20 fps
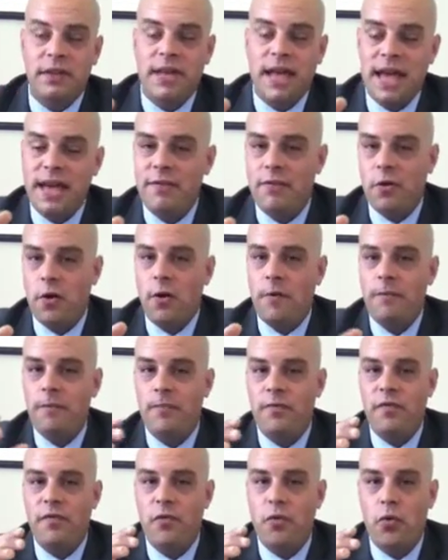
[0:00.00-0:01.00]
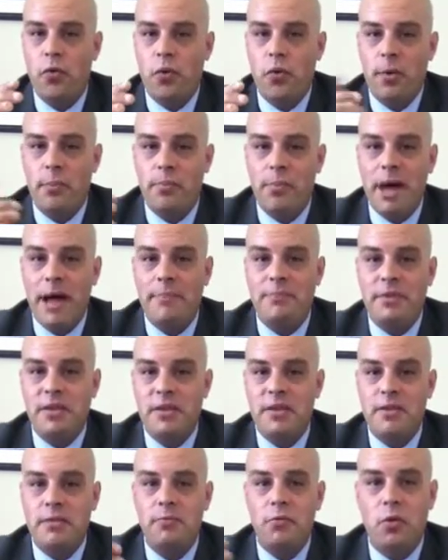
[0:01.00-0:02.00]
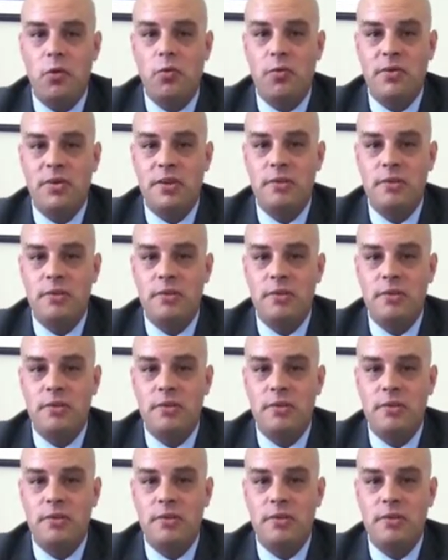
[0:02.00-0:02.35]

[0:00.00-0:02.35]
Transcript: laver for baptism, or